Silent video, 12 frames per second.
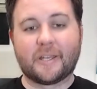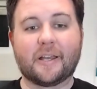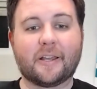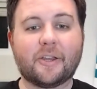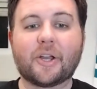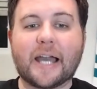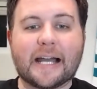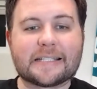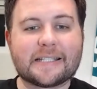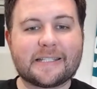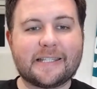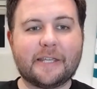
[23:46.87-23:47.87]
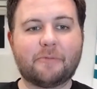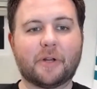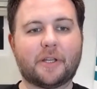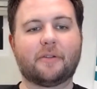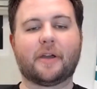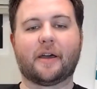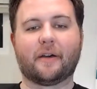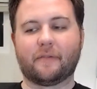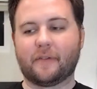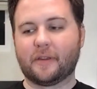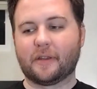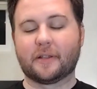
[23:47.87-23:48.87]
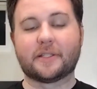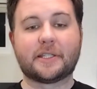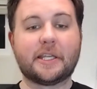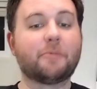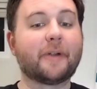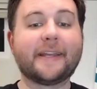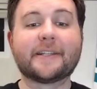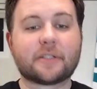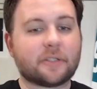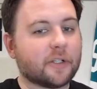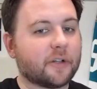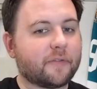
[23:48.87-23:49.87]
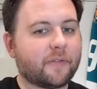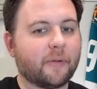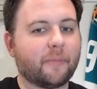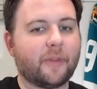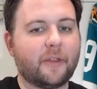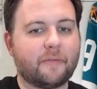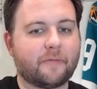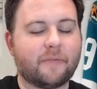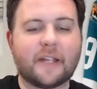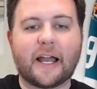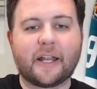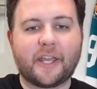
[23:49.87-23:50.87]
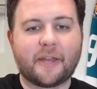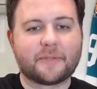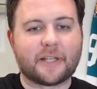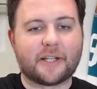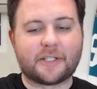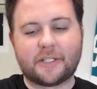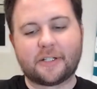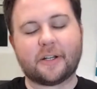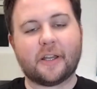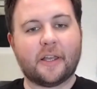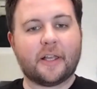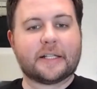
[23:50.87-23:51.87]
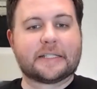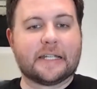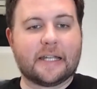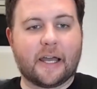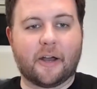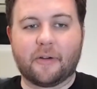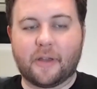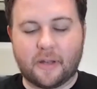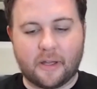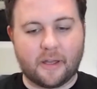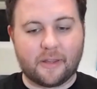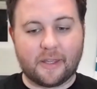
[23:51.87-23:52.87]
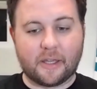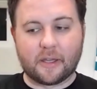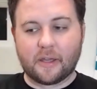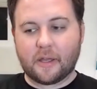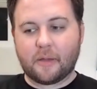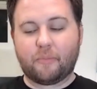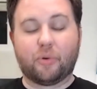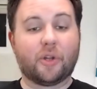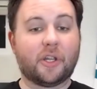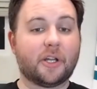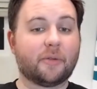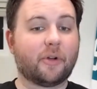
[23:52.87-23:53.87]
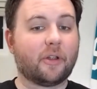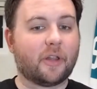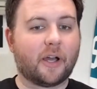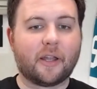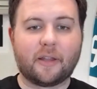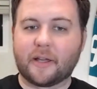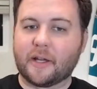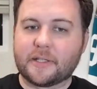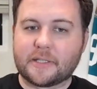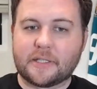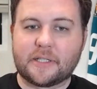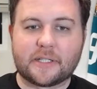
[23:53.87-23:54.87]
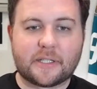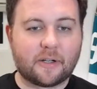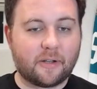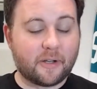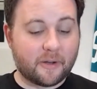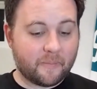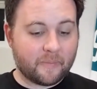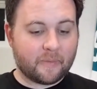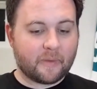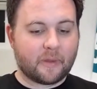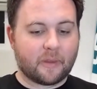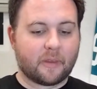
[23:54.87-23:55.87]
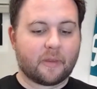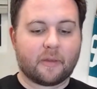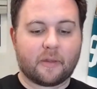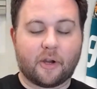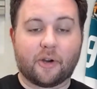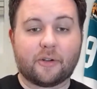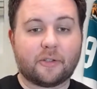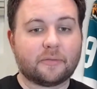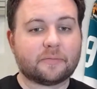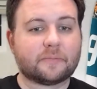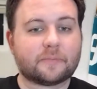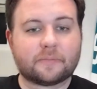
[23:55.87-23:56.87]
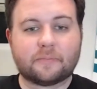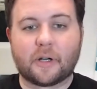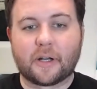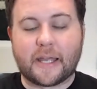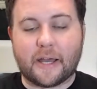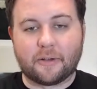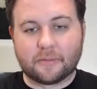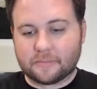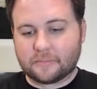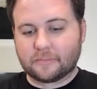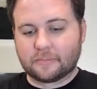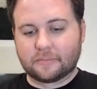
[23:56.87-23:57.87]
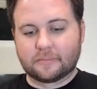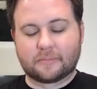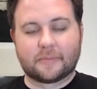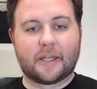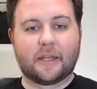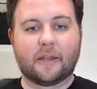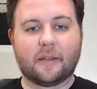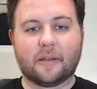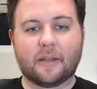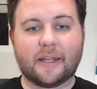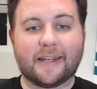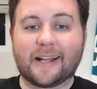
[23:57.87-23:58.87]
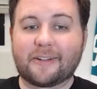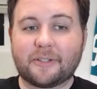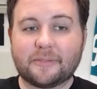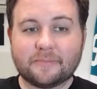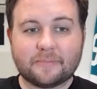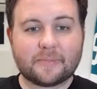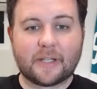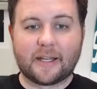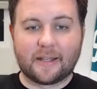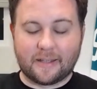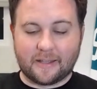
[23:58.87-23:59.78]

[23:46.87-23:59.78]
Yeah, you got to see what you have and see what he has learned from the nine games last year to now. And I, I think putting him on the line, like I suggested earlier, Hertl, Martin Kaut, and and Eklund,